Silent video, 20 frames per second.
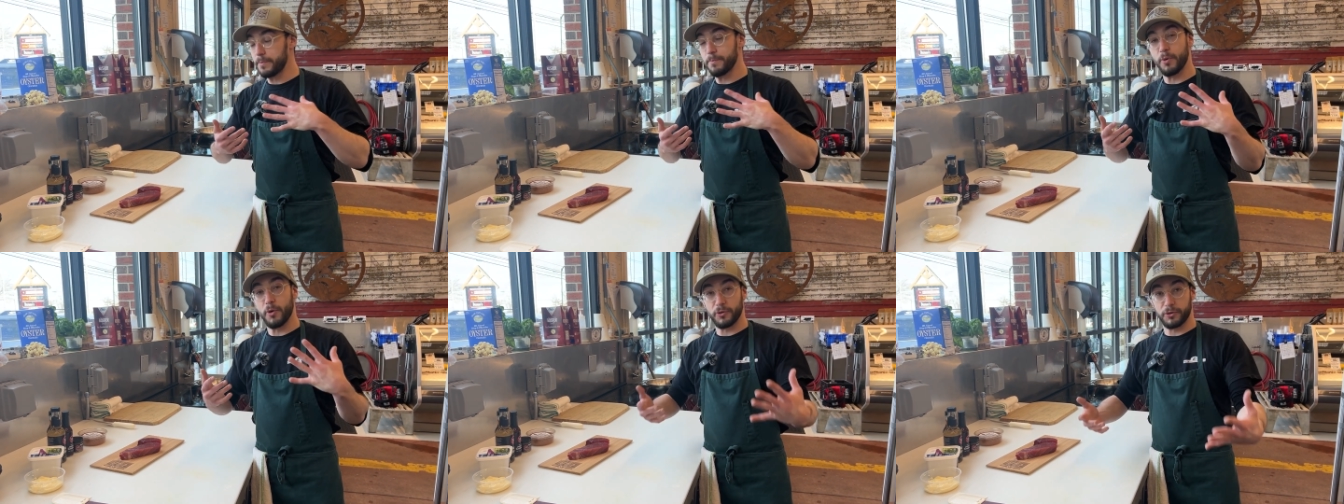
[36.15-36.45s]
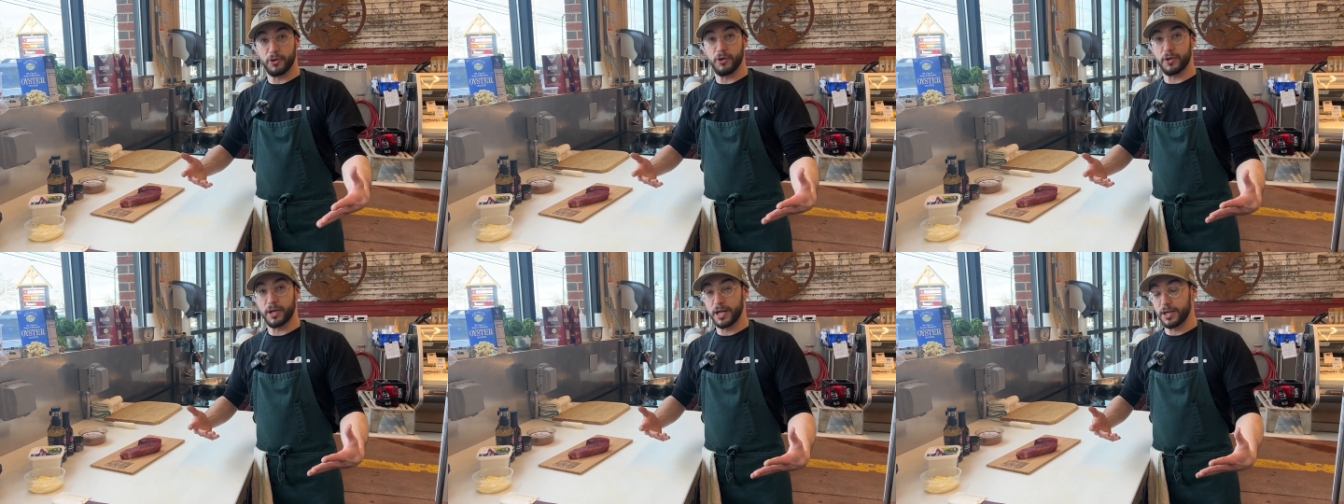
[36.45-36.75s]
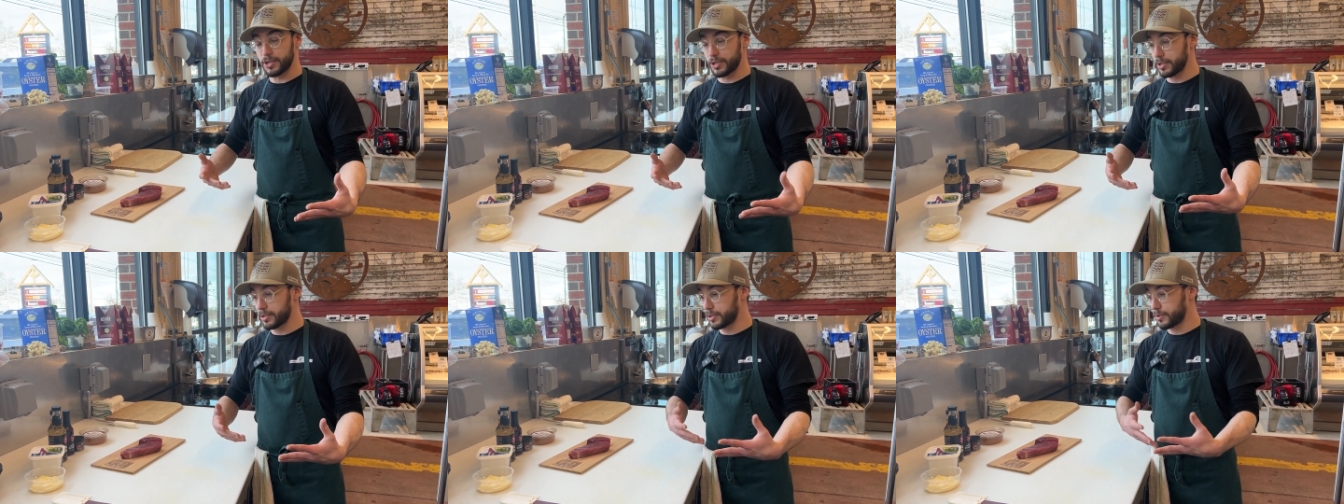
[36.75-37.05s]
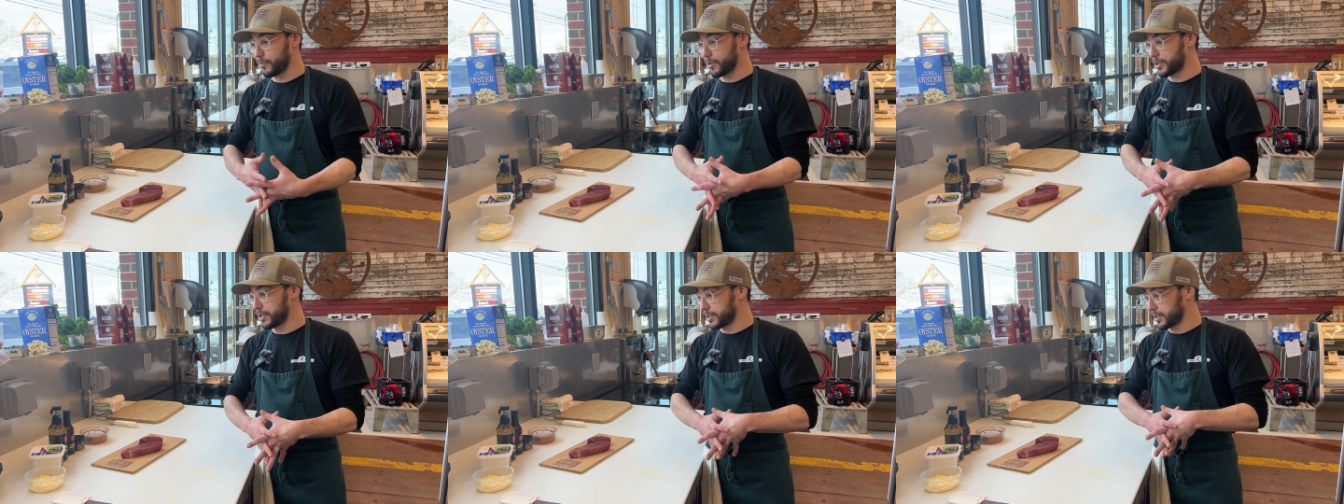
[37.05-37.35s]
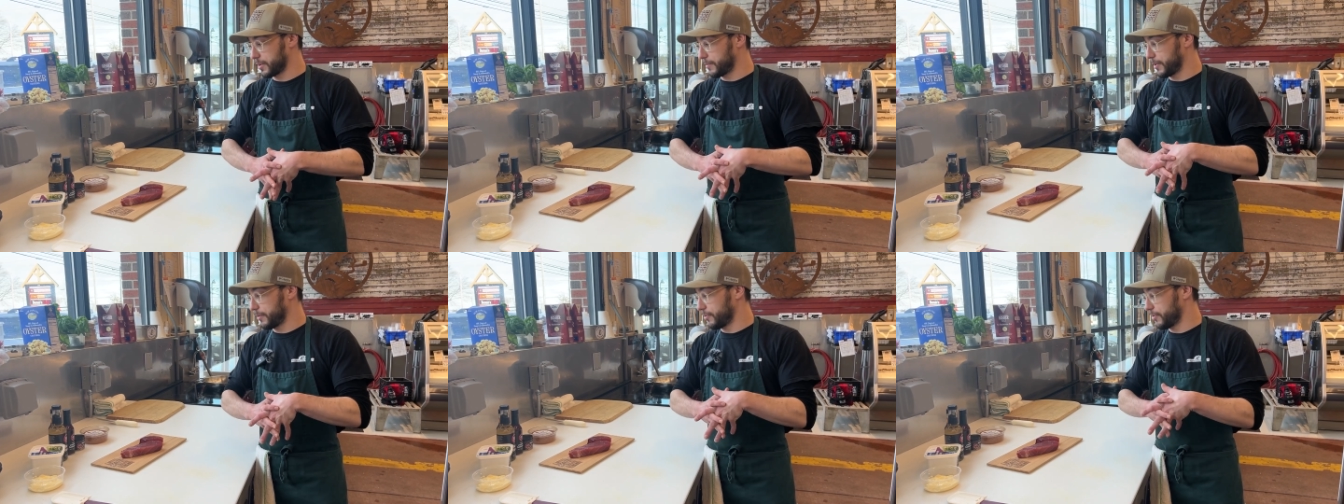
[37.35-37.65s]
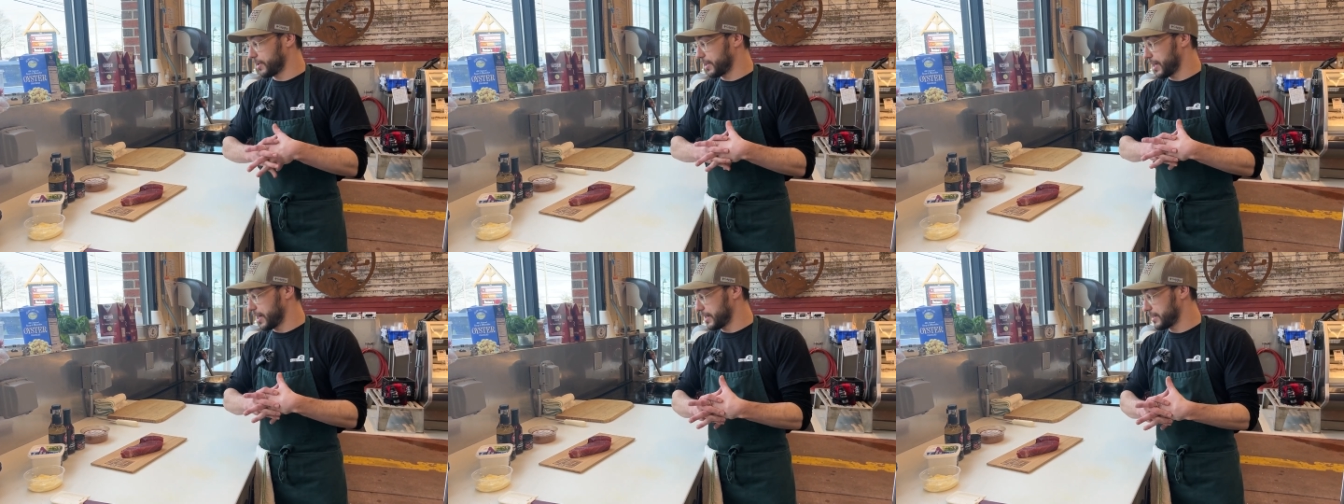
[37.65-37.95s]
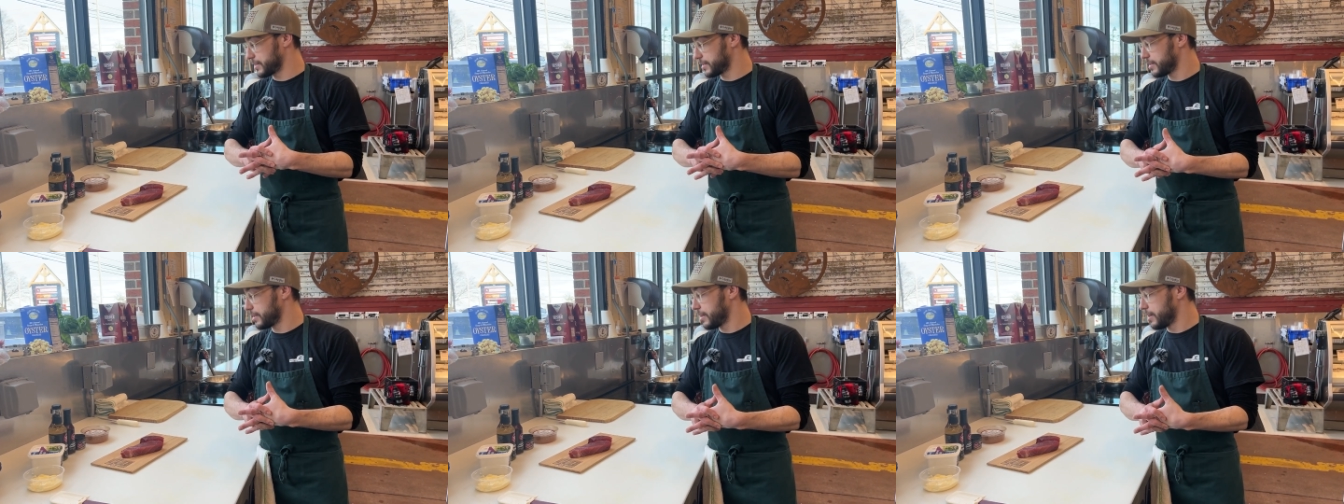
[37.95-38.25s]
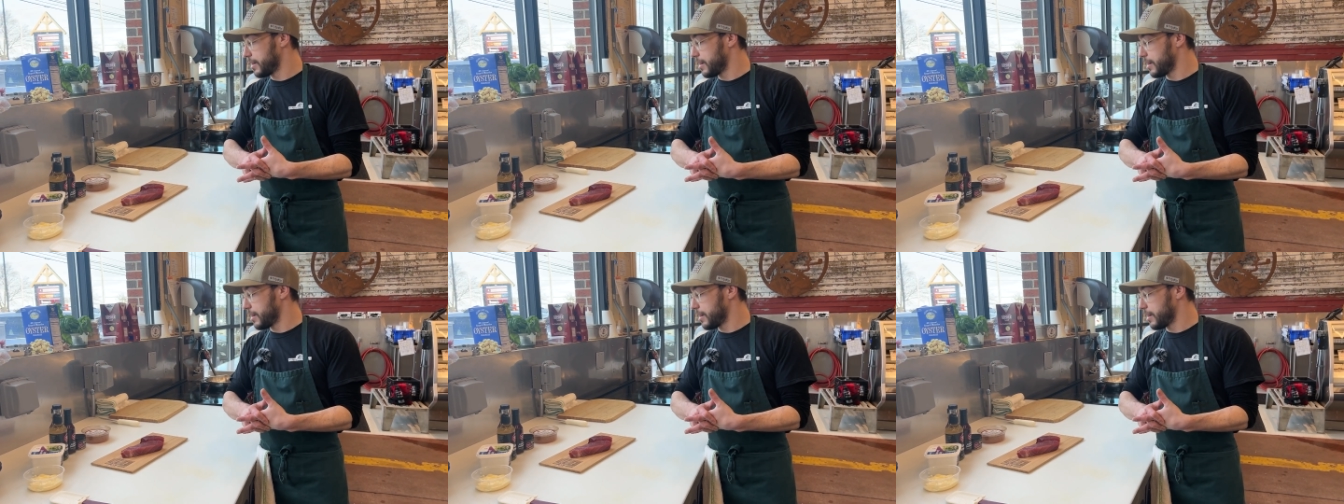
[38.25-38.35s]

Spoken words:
both locations, which is going to be really nice.